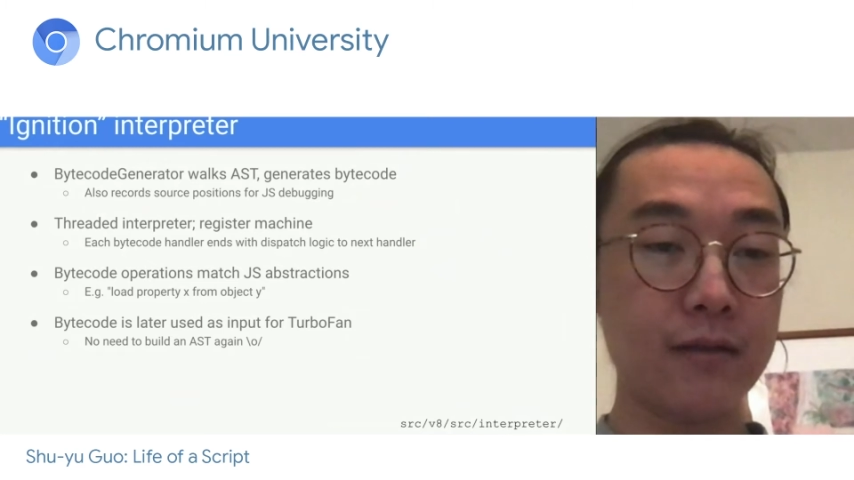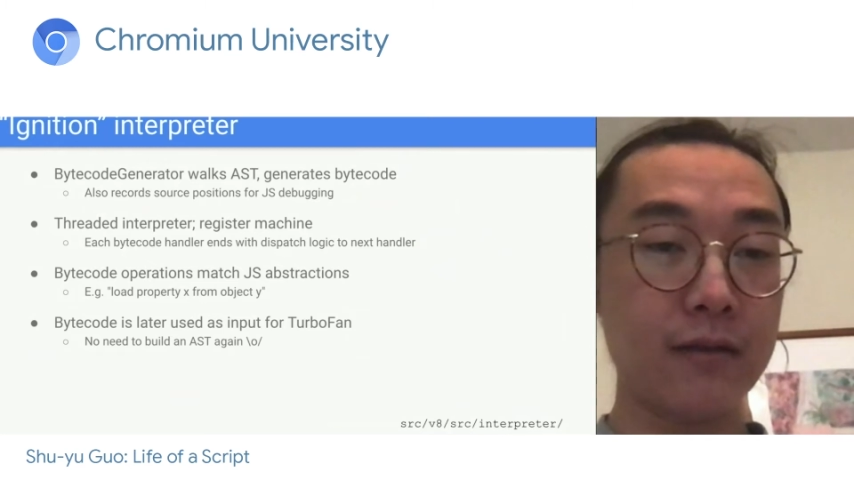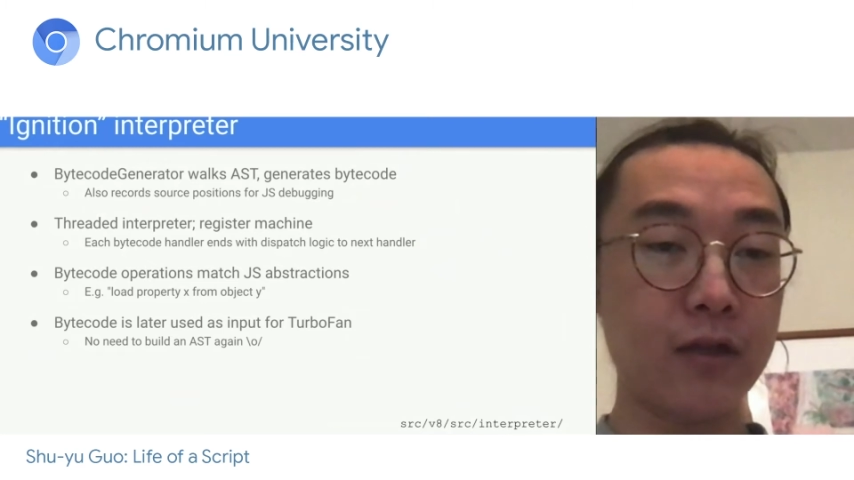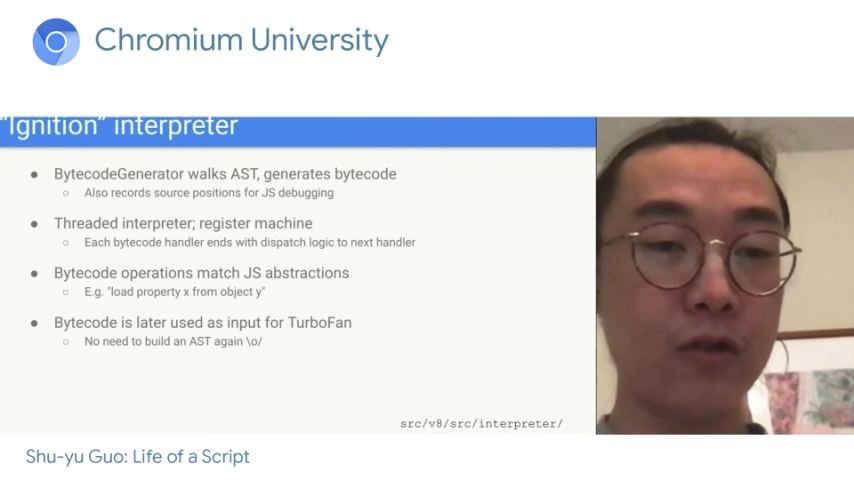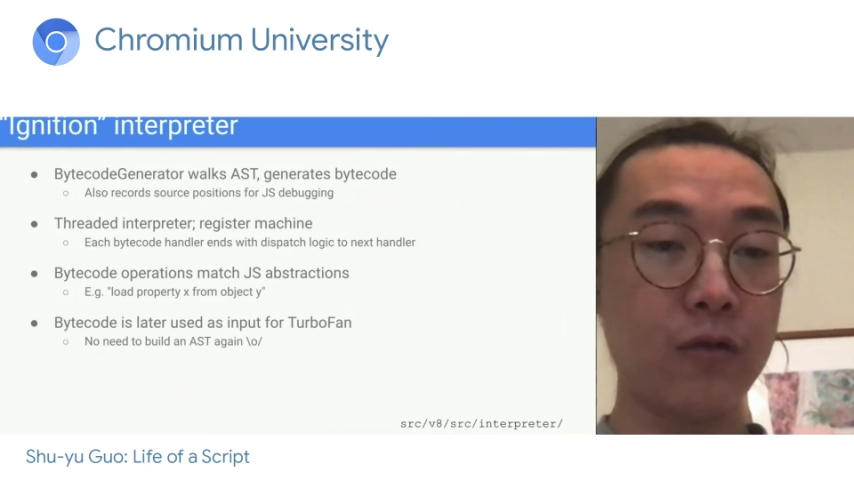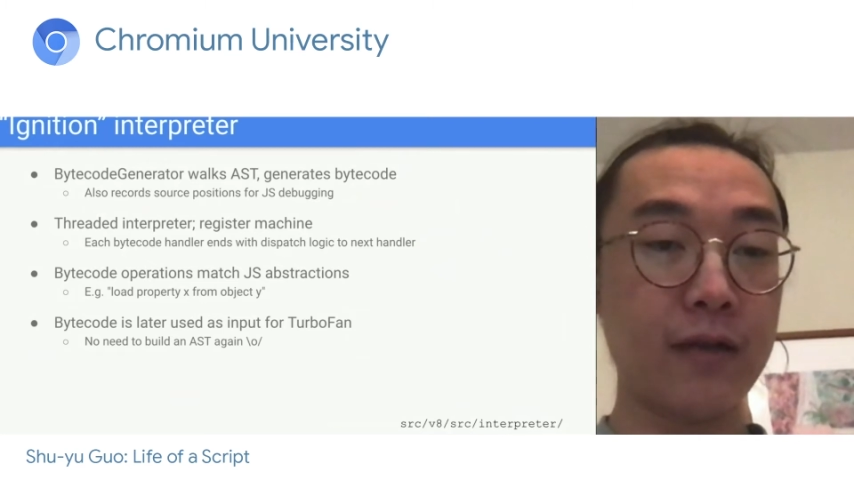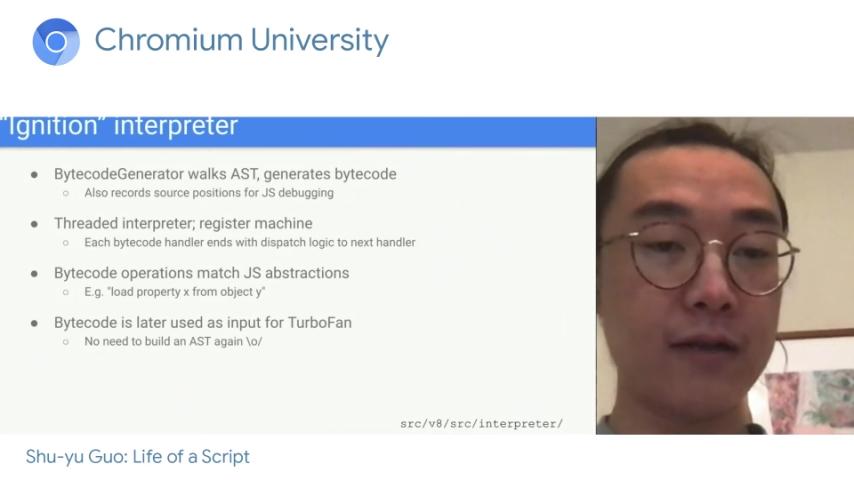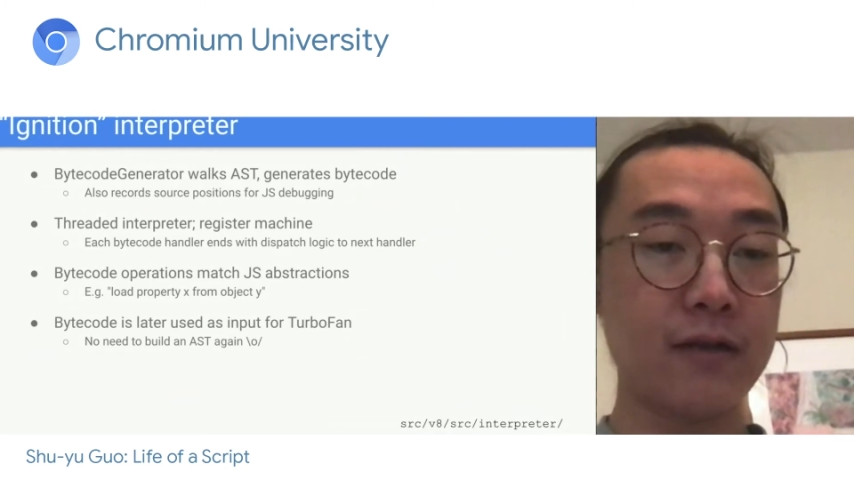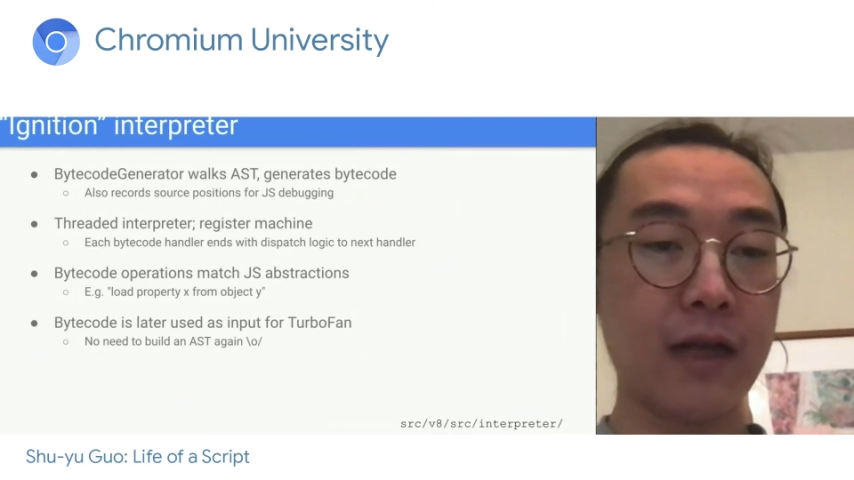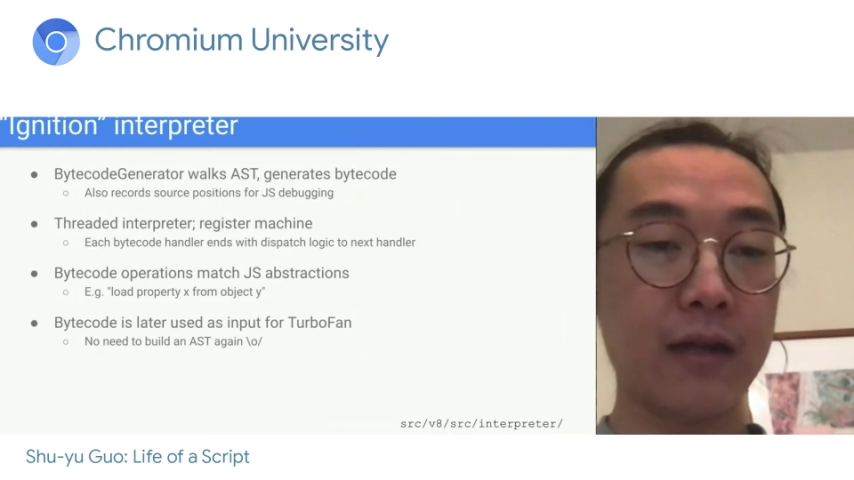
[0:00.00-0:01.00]
They do
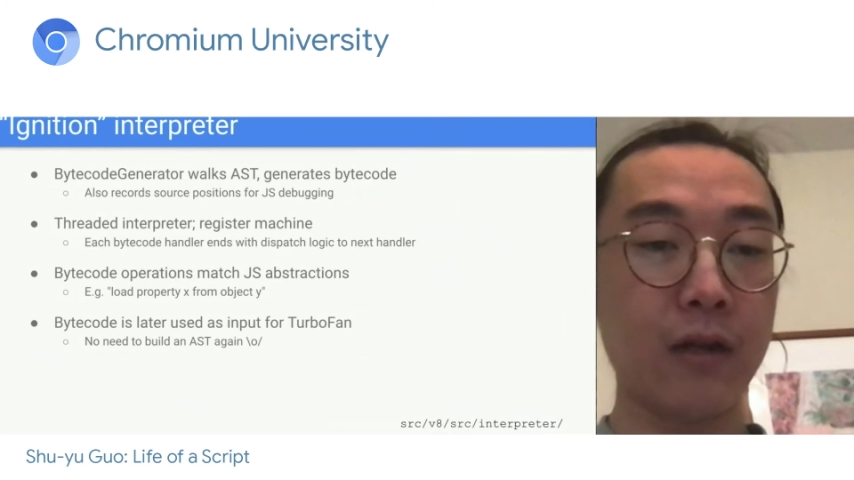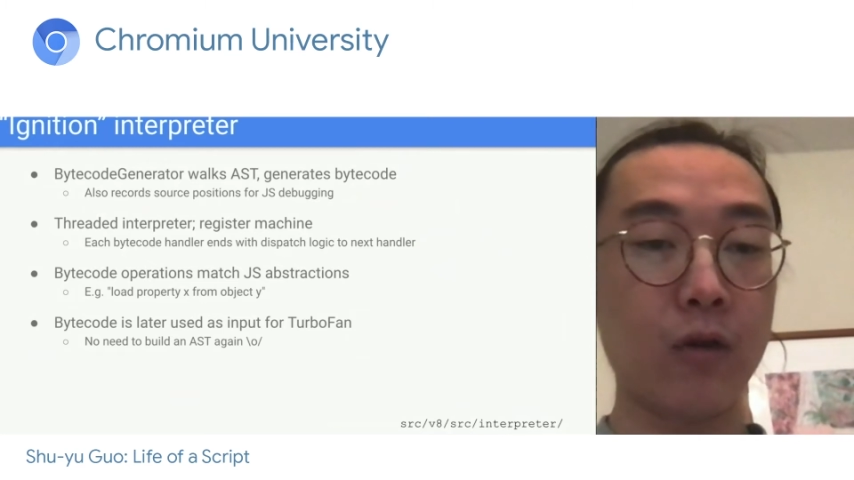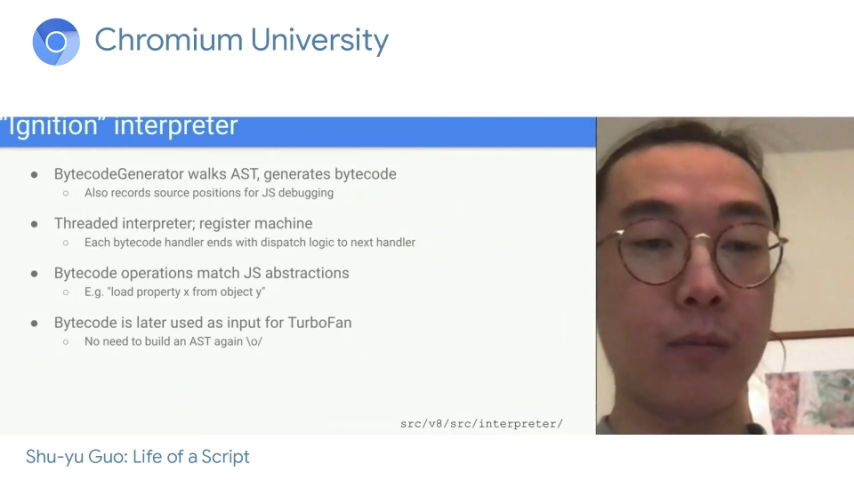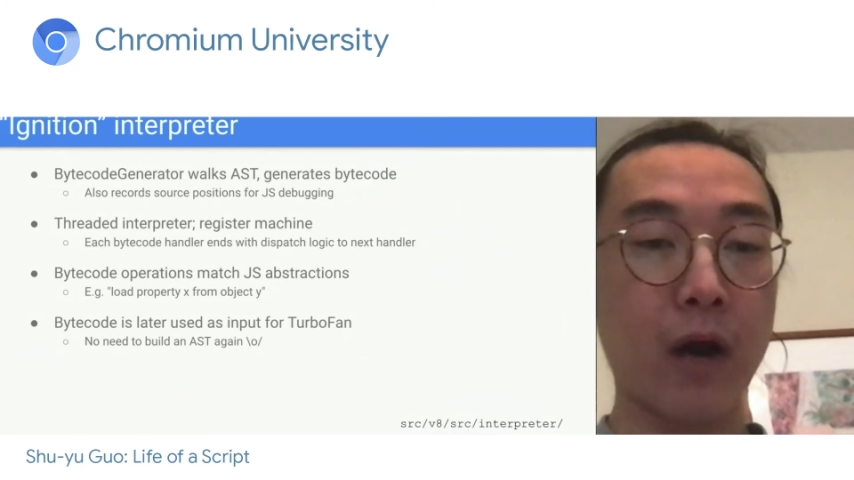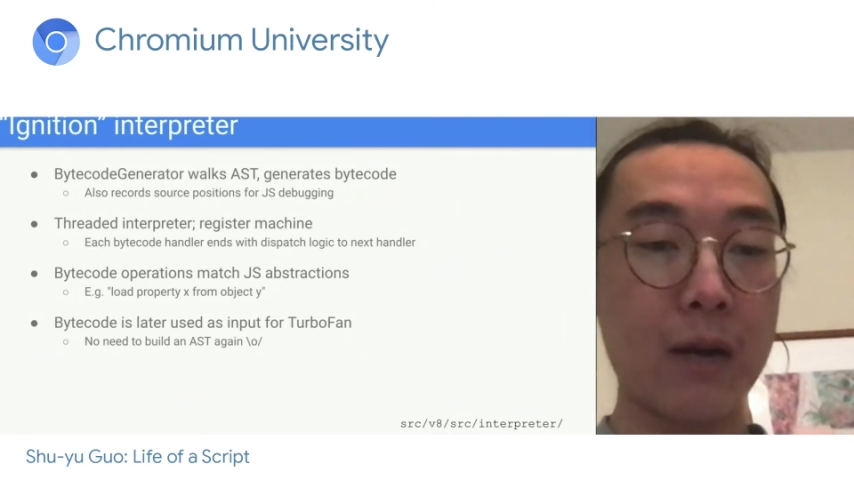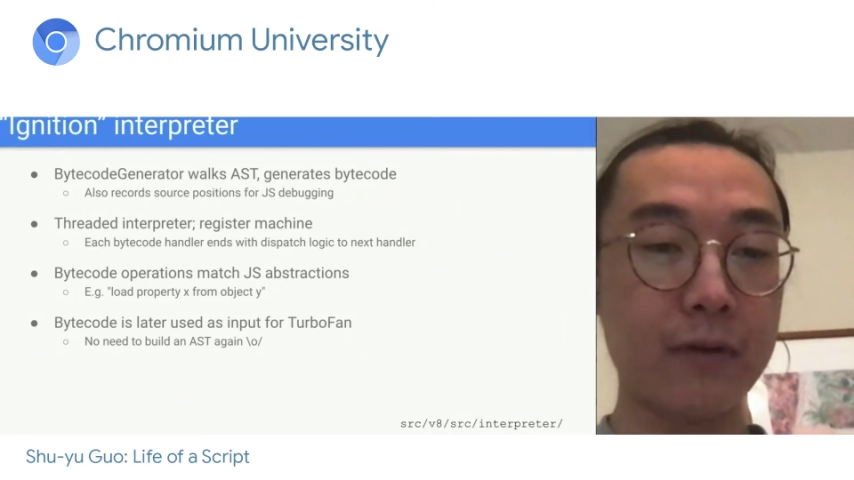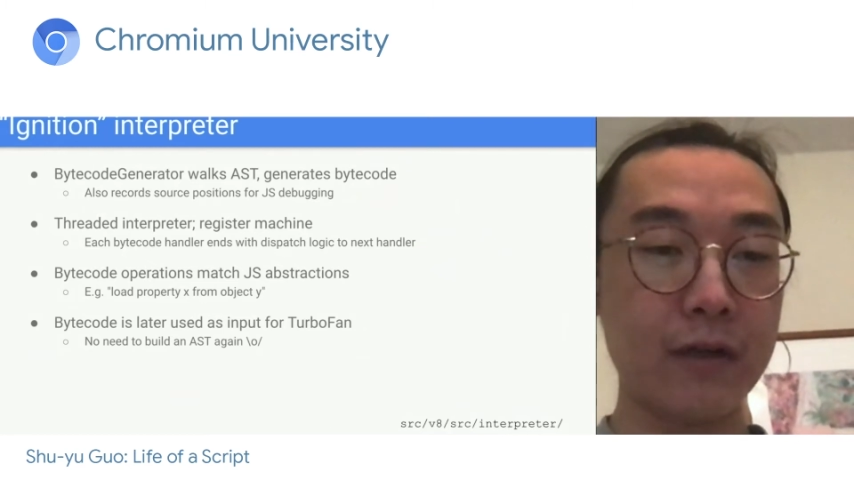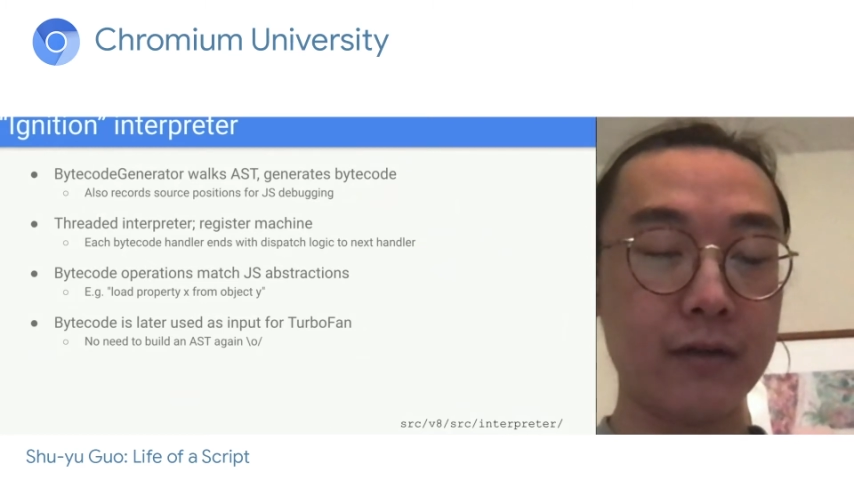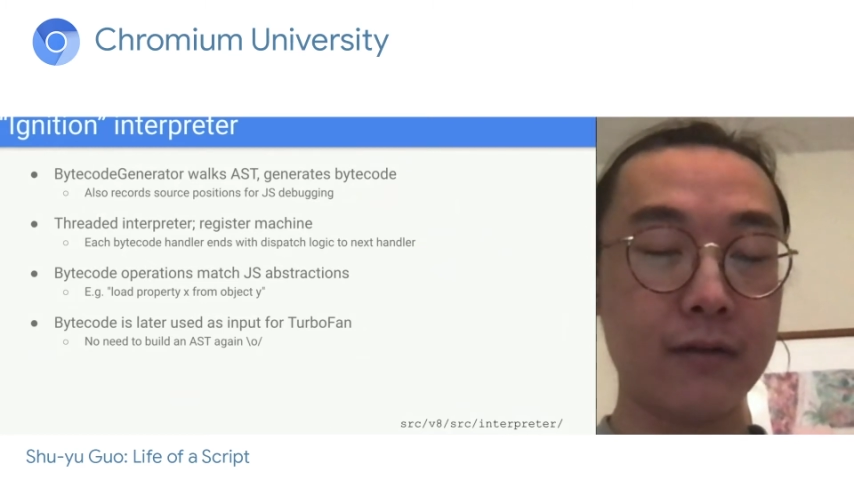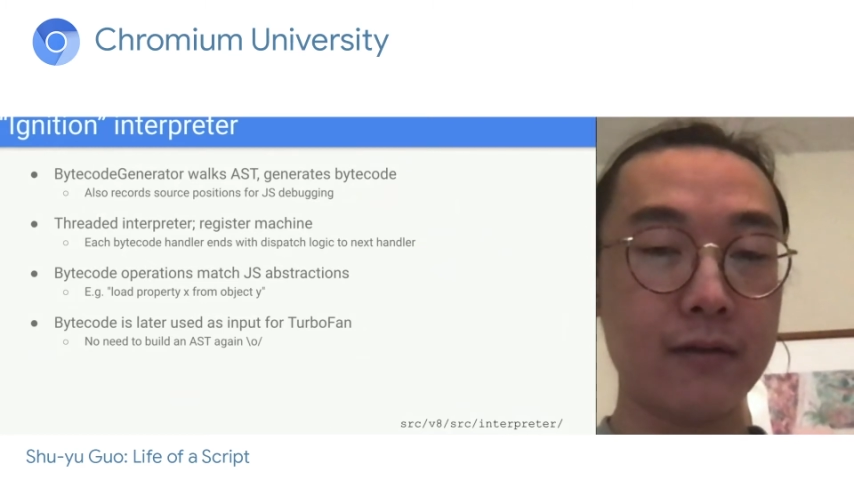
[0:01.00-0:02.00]
things like load a property.